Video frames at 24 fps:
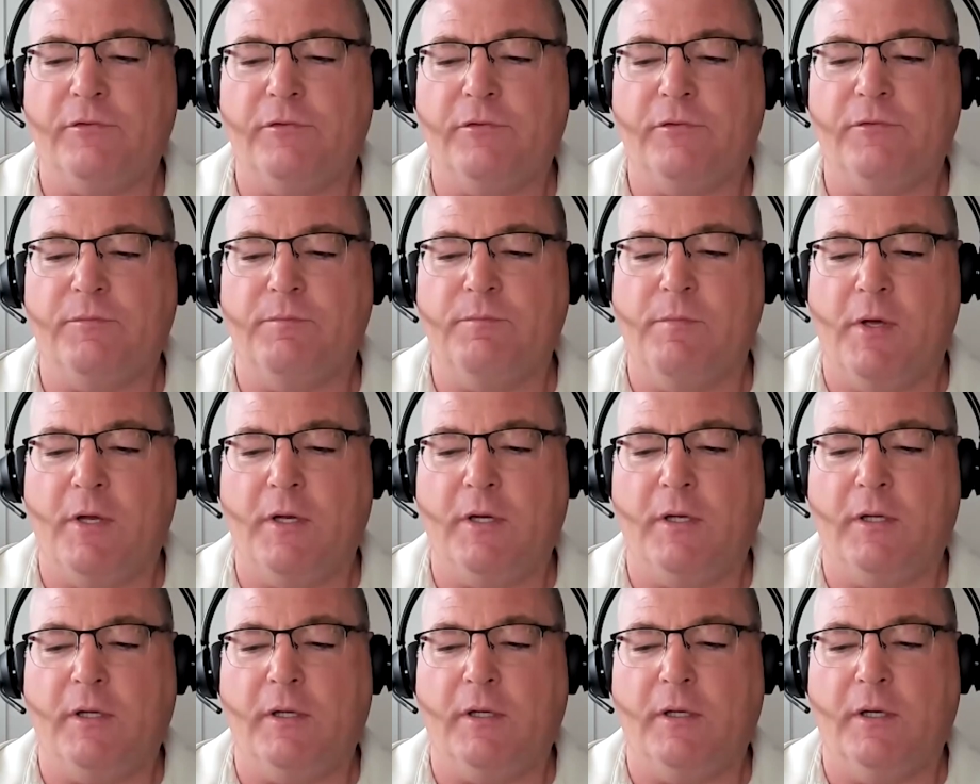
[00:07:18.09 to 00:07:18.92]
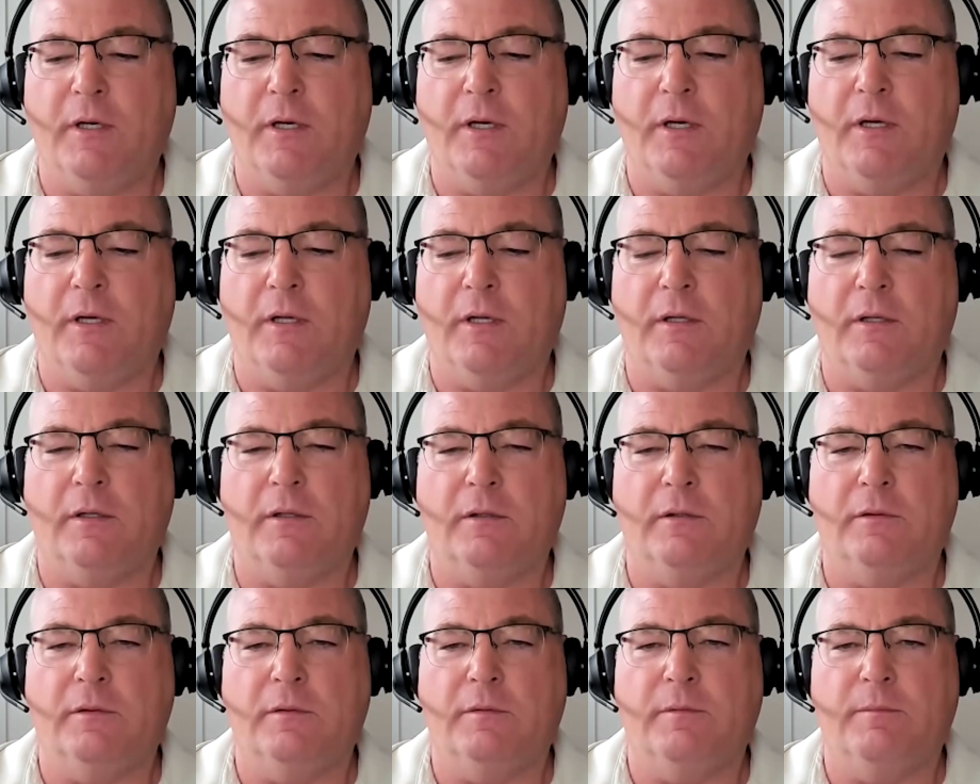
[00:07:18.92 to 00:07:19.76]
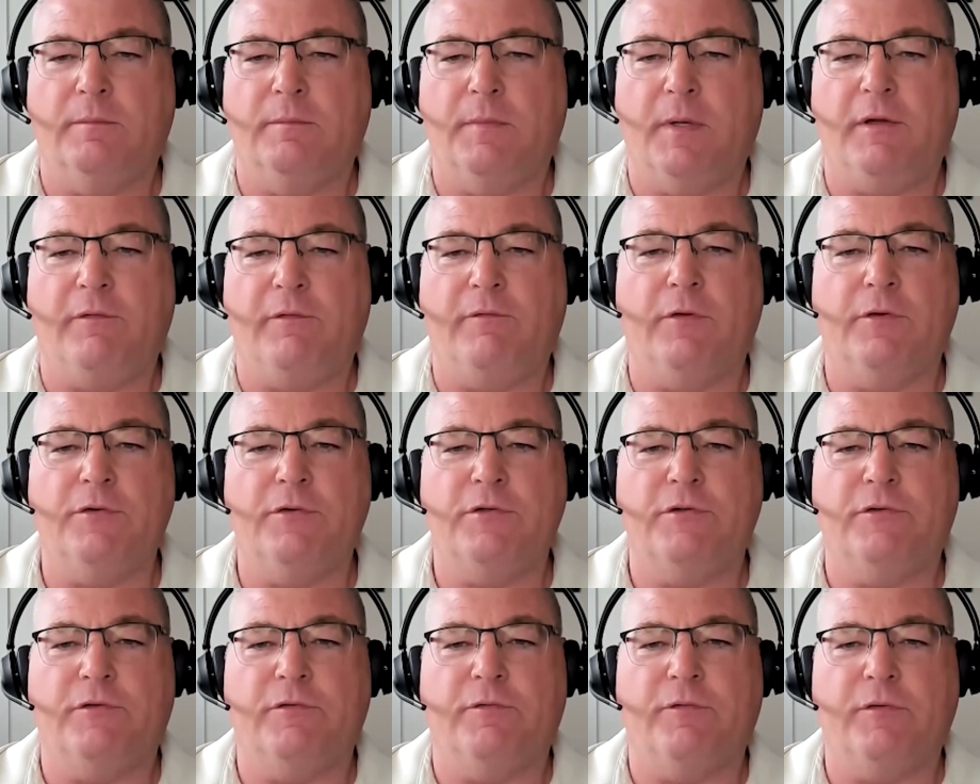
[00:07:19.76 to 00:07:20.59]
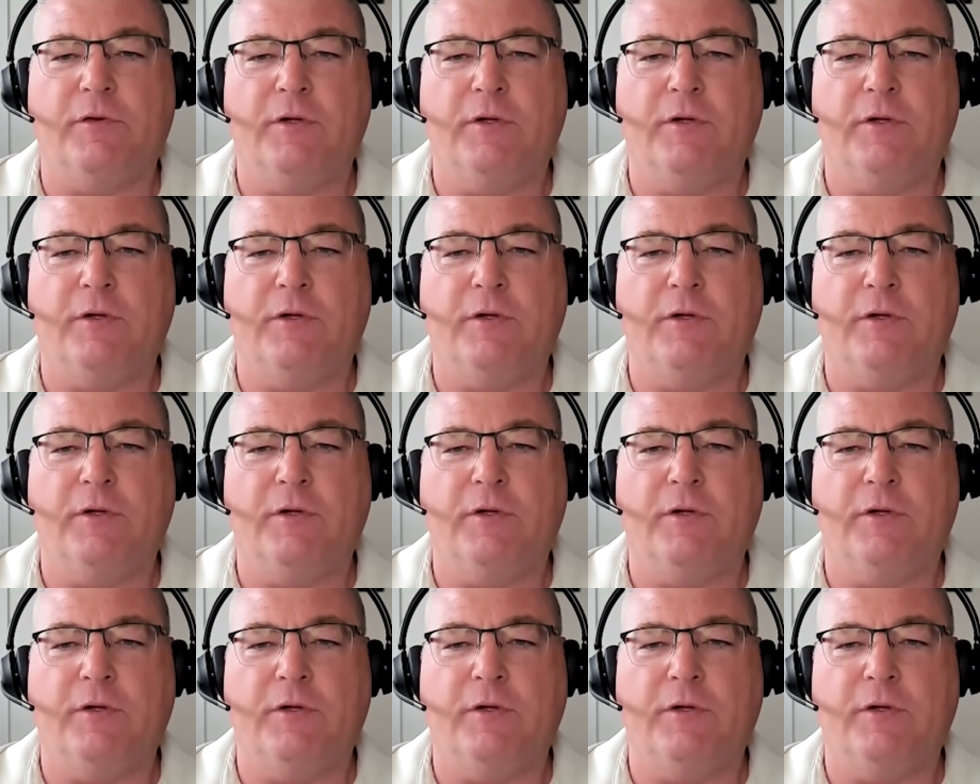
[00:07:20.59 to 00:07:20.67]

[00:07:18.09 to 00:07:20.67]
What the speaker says: There's many versions of